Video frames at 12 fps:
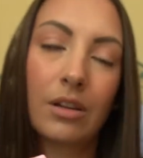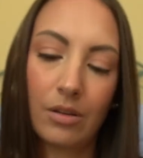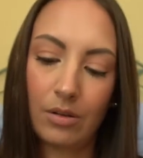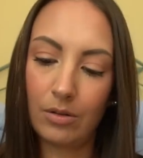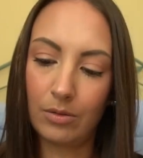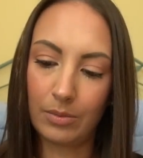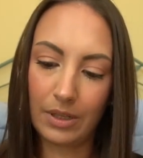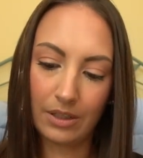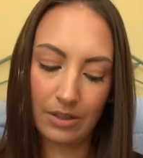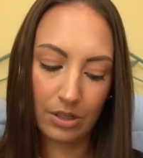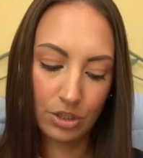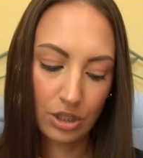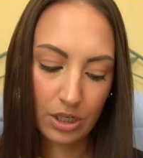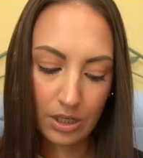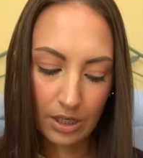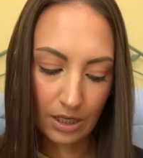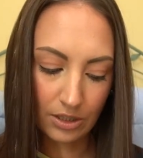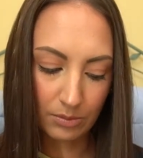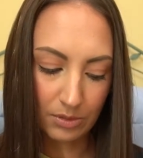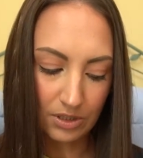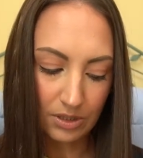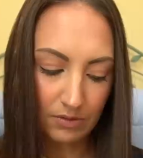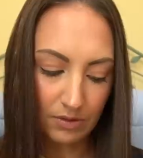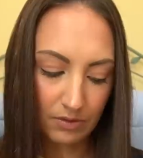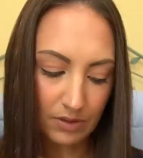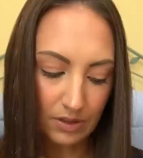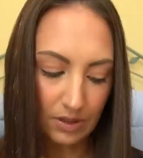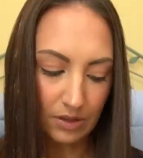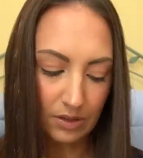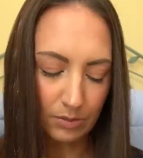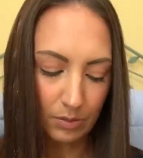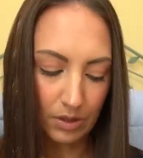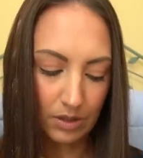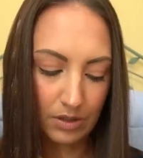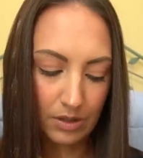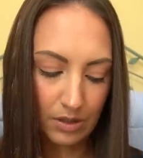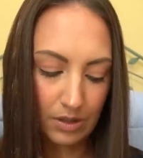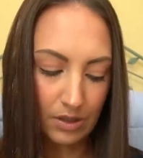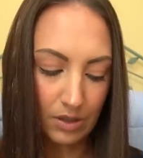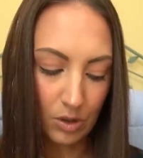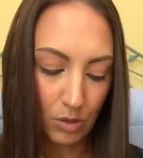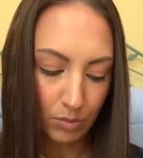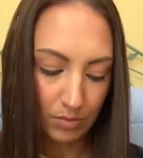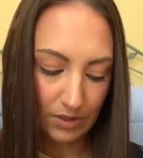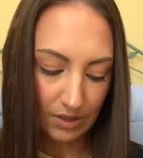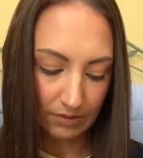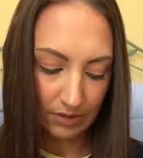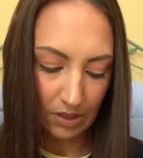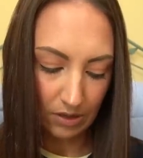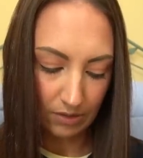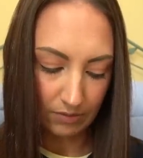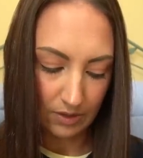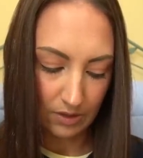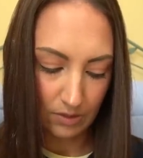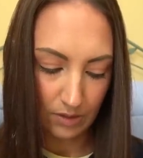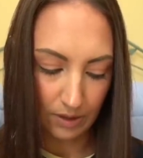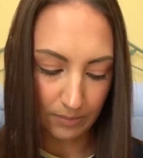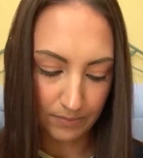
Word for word: Oh my gosh. Actually, let me see if it fits on this one. Nope, definitely not gonna fit. Okay.